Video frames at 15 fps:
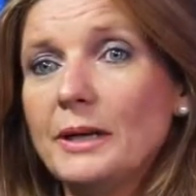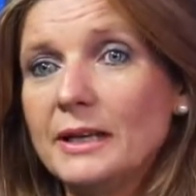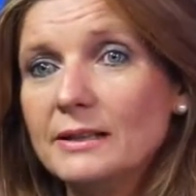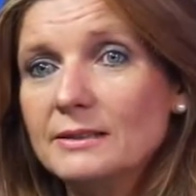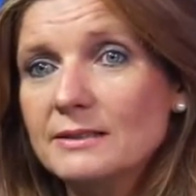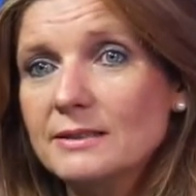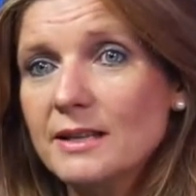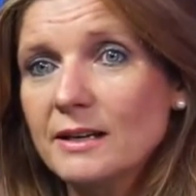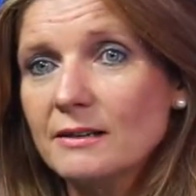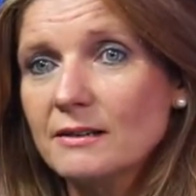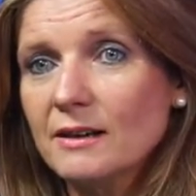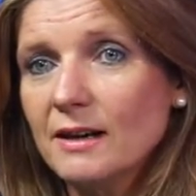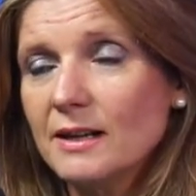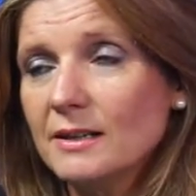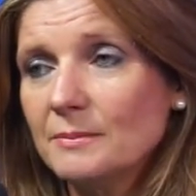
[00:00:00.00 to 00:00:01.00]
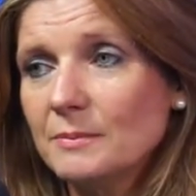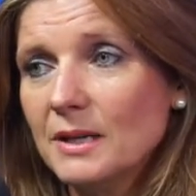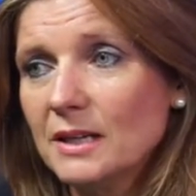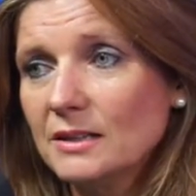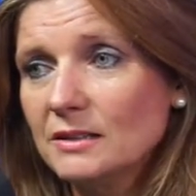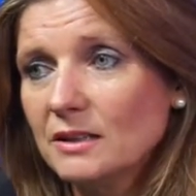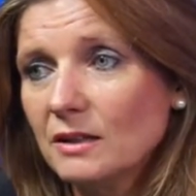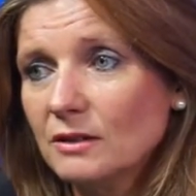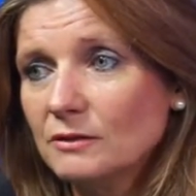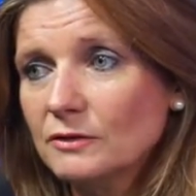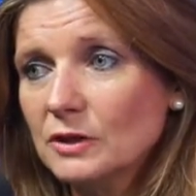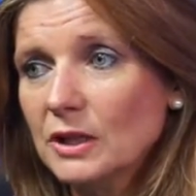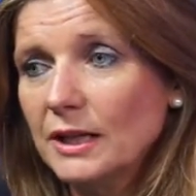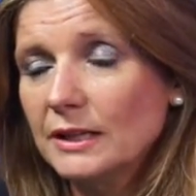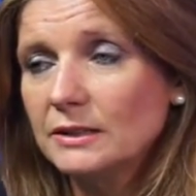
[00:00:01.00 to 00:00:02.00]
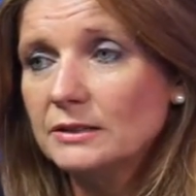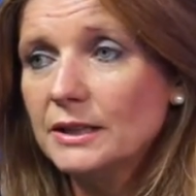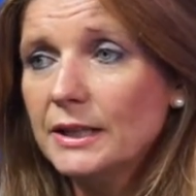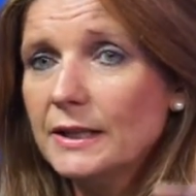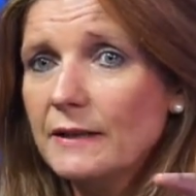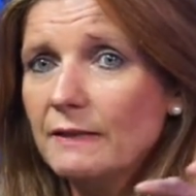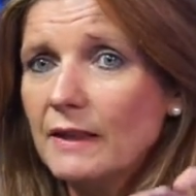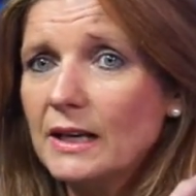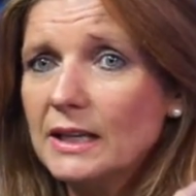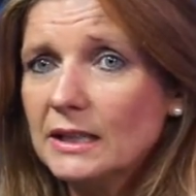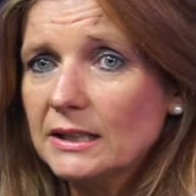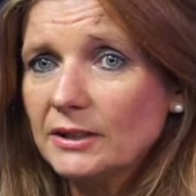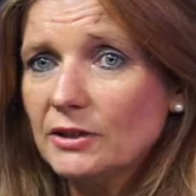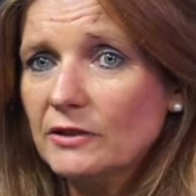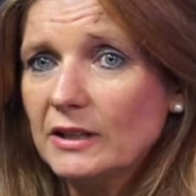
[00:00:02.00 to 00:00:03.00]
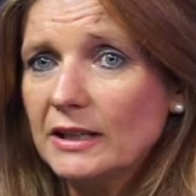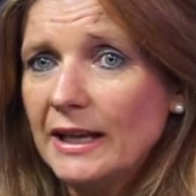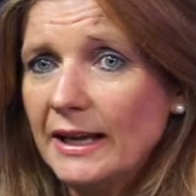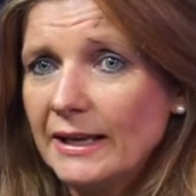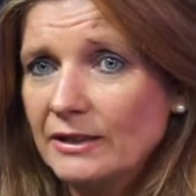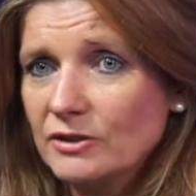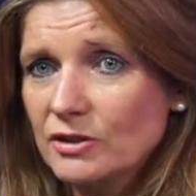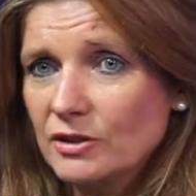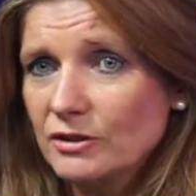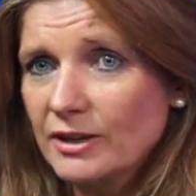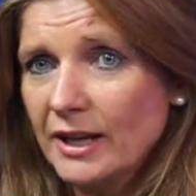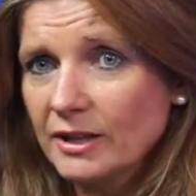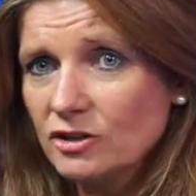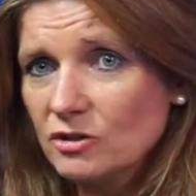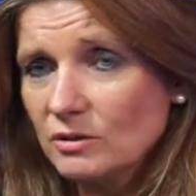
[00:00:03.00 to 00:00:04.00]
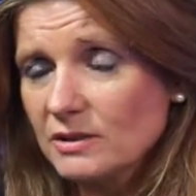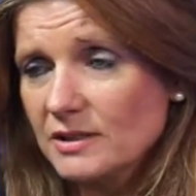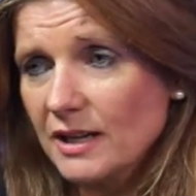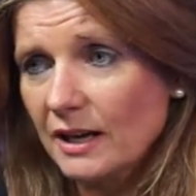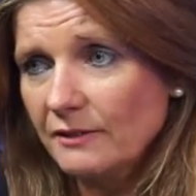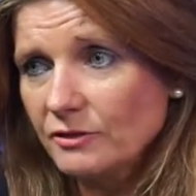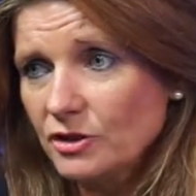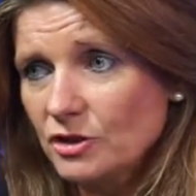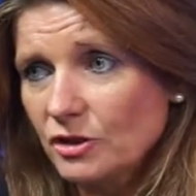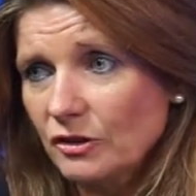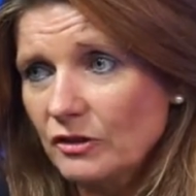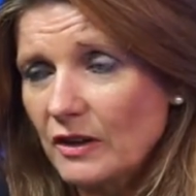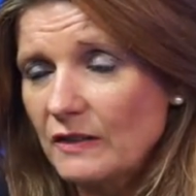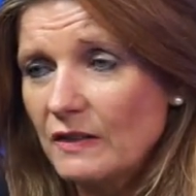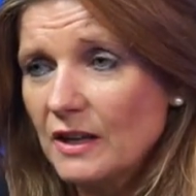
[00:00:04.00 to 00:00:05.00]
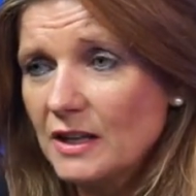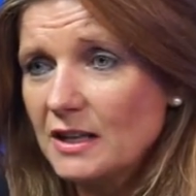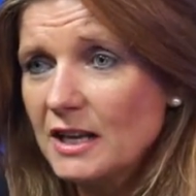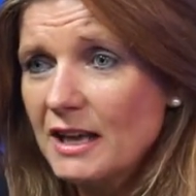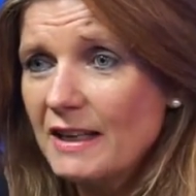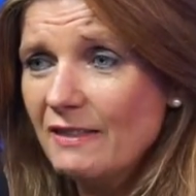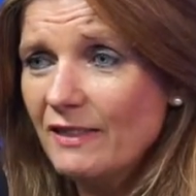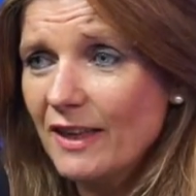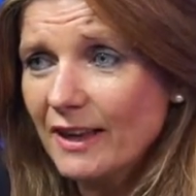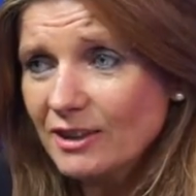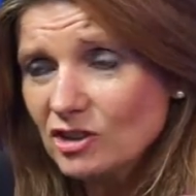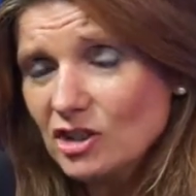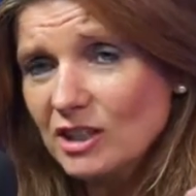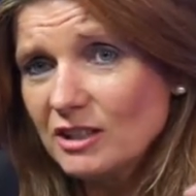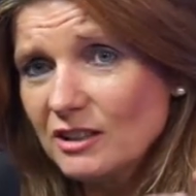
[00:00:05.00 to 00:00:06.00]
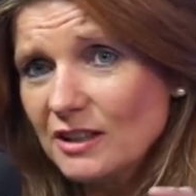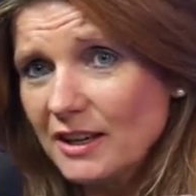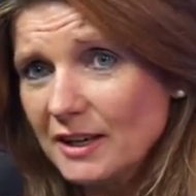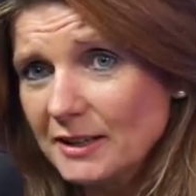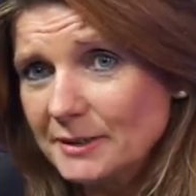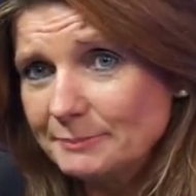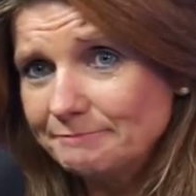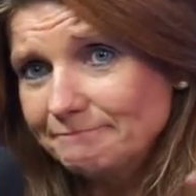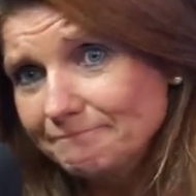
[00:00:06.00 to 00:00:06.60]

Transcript: own pigs there at Longueville, and they clear the land. They're natural scavengers. And then they actually,